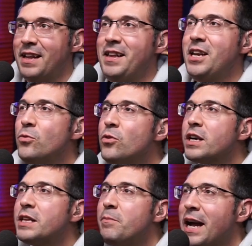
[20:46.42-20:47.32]
And then you
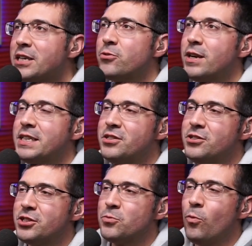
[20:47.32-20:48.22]
look at the Patriots
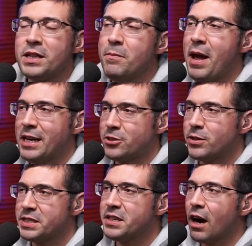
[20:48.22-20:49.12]
and just what the
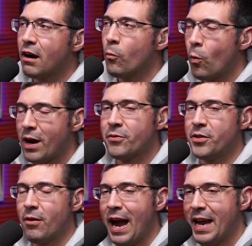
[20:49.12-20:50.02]
Patriots are and where
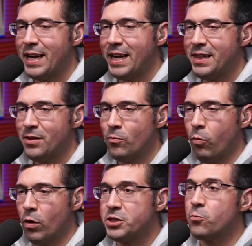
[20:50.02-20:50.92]
they're at in
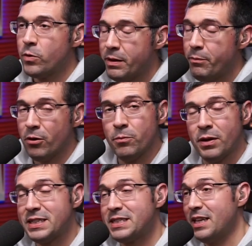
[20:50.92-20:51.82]
what is a rebuild,
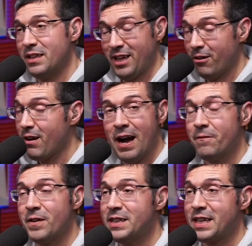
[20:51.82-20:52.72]
but they're
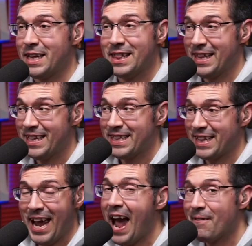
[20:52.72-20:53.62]
confident that they think that
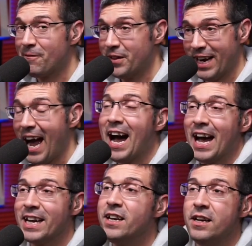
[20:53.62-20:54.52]
they have the
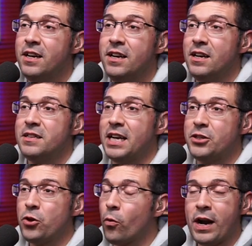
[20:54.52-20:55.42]
guy. They
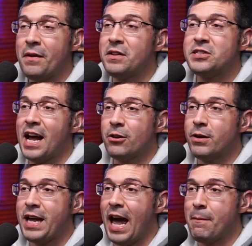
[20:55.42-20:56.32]
tore down the
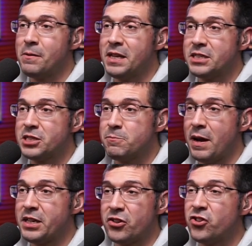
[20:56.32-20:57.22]
salary cap and then
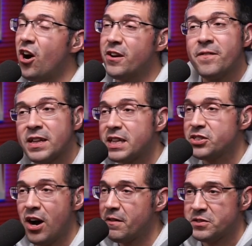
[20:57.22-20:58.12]
spent a ton of it
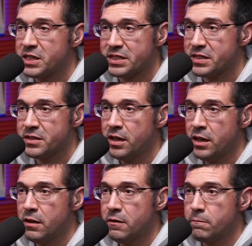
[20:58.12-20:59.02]
this offseason
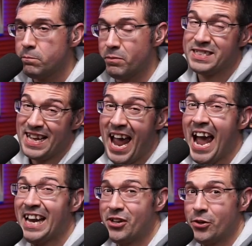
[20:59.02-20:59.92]
because they
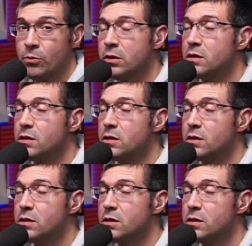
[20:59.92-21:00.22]
had to.